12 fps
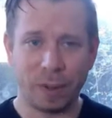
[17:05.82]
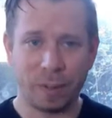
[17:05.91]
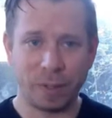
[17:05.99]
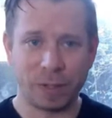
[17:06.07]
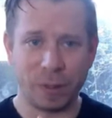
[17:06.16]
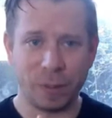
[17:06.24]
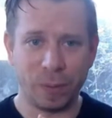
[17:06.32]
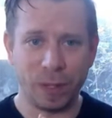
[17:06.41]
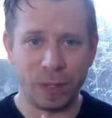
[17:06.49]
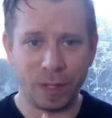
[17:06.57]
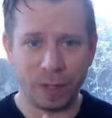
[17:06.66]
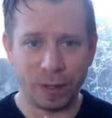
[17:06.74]
So
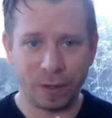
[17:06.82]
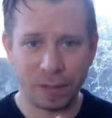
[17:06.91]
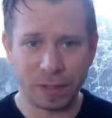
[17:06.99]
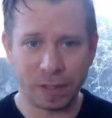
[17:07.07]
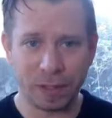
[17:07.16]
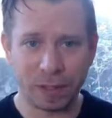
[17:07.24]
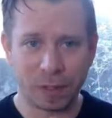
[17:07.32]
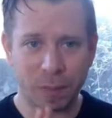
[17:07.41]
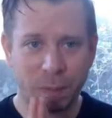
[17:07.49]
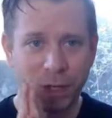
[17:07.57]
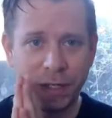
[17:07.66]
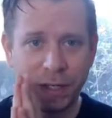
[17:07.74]
obviously the
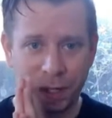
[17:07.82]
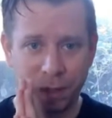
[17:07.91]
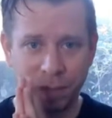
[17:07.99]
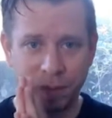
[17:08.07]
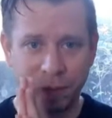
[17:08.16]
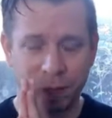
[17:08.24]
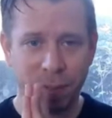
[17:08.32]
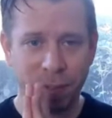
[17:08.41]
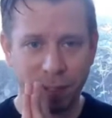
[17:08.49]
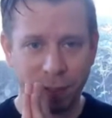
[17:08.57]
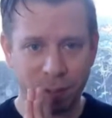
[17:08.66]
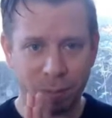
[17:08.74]
spine comes up
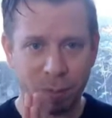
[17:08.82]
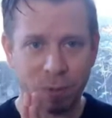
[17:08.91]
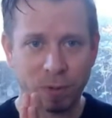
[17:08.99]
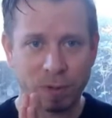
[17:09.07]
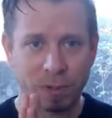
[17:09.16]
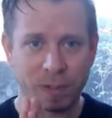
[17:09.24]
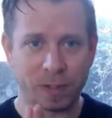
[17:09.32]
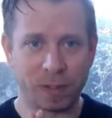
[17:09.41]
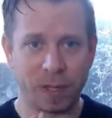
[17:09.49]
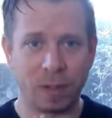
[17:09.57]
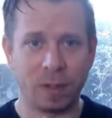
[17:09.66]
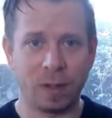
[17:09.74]
and it supports the
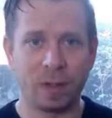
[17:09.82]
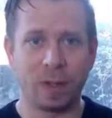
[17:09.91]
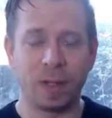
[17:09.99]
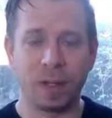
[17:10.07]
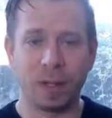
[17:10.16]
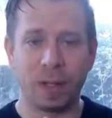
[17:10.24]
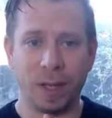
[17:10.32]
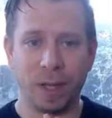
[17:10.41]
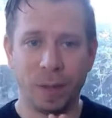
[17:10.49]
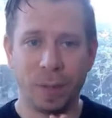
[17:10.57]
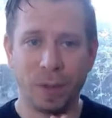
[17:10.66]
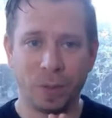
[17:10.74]
skull,
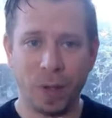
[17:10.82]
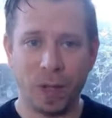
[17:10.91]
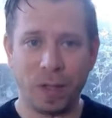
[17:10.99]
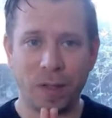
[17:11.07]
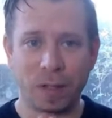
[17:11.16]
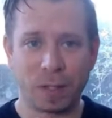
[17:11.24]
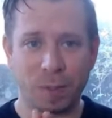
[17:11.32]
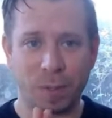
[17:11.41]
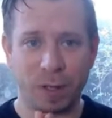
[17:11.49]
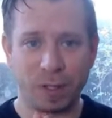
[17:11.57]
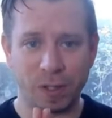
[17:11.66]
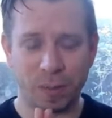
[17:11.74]
but the way that the
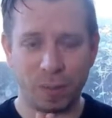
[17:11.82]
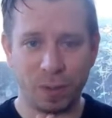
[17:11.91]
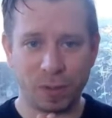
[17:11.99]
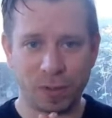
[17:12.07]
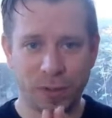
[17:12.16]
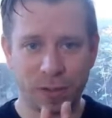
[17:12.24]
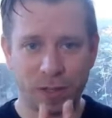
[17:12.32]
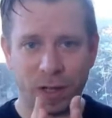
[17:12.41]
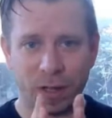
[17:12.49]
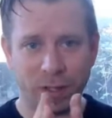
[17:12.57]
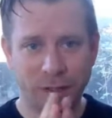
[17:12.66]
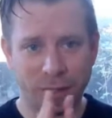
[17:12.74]
spine supports the
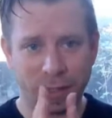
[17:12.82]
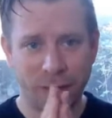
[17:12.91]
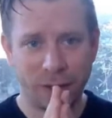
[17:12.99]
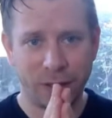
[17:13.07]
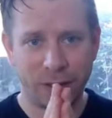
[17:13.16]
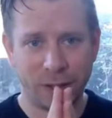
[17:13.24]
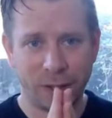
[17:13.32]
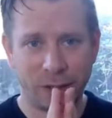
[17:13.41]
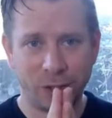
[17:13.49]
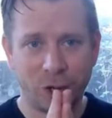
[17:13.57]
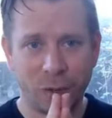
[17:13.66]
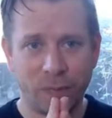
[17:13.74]
skull is that the
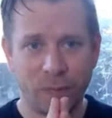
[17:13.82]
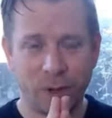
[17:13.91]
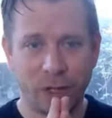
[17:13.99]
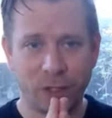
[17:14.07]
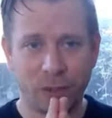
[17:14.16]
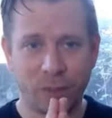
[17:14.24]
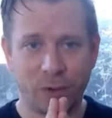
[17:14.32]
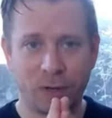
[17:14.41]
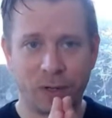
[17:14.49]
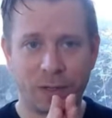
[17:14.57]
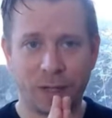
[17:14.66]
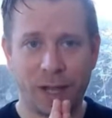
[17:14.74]
top
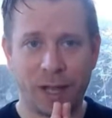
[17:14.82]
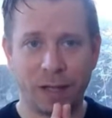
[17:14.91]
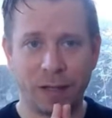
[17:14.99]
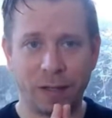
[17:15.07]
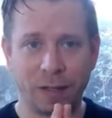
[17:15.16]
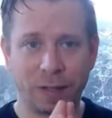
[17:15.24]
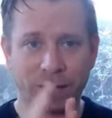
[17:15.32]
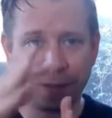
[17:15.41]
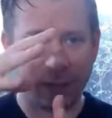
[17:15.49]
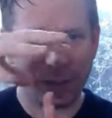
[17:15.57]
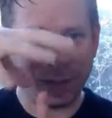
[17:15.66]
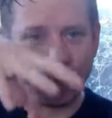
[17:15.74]
vertebra, the atlas,
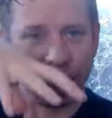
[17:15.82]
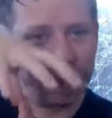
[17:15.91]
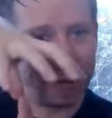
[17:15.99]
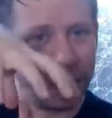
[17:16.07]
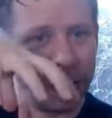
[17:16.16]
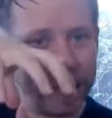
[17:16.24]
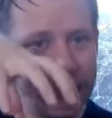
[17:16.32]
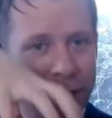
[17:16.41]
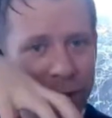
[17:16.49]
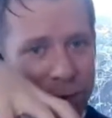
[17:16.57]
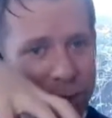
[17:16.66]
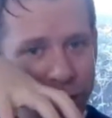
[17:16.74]
the skull is
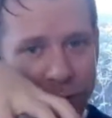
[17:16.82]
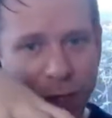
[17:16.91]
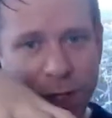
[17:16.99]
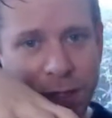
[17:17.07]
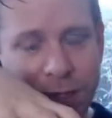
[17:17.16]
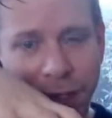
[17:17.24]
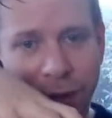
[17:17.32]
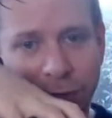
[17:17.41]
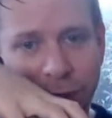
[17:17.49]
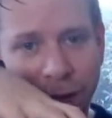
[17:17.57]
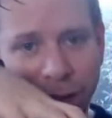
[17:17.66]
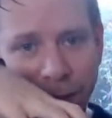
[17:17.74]
literally resting on
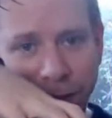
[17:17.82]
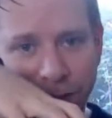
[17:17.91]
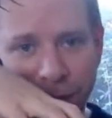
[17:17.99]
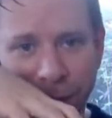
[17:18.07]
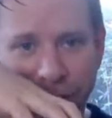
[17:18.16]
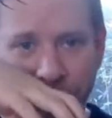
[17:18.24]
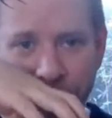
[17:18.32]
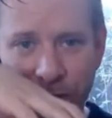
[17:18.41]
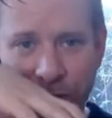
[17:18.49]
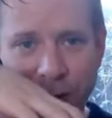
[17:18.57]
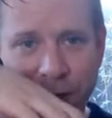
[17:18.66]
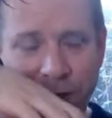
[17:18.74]
that. So it's
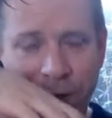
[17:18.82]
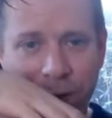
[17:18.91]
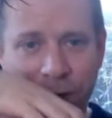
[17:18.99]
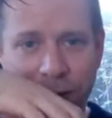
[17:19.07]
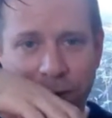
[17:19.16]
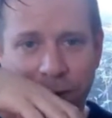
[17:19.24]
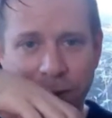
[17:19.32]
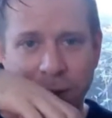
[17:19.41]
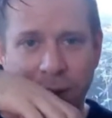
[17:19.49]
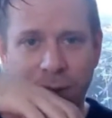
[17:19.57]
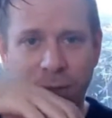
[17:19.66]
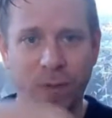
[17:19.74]
resting on that very
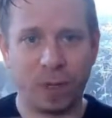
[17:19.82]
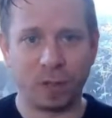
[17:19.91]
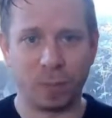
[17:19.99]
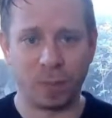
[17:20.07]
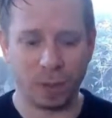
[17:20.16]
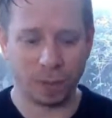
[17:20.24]
top vertebra.